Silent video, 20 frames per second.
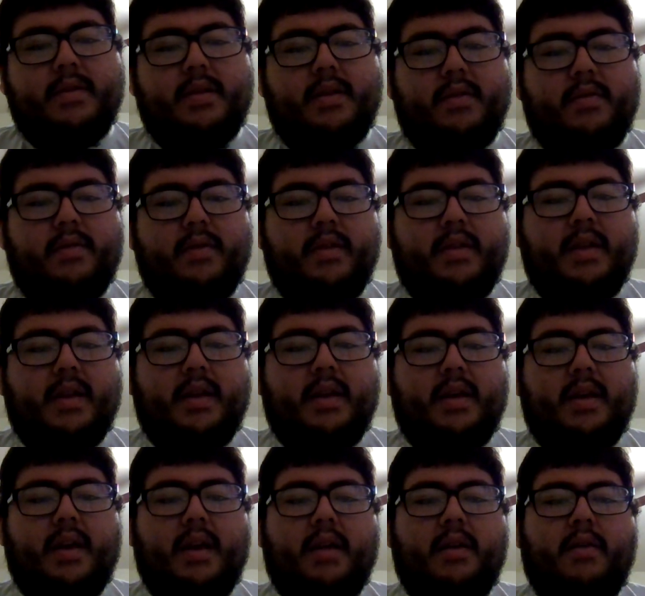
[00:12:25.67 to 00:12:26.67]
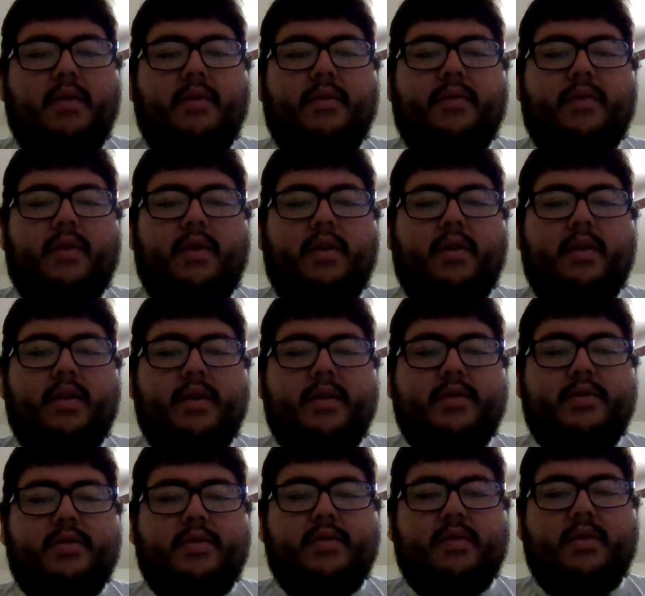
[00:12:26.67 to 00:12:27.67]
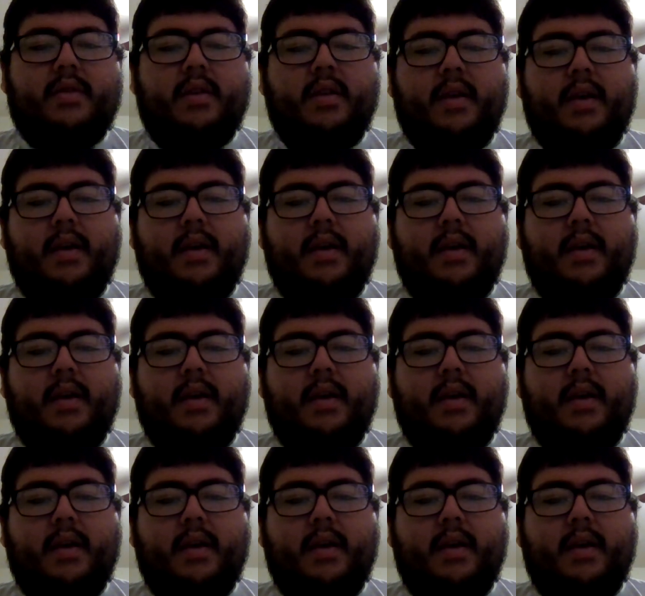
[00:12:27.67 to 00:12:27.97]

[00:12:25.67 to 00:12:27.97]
anointed king over all Israel,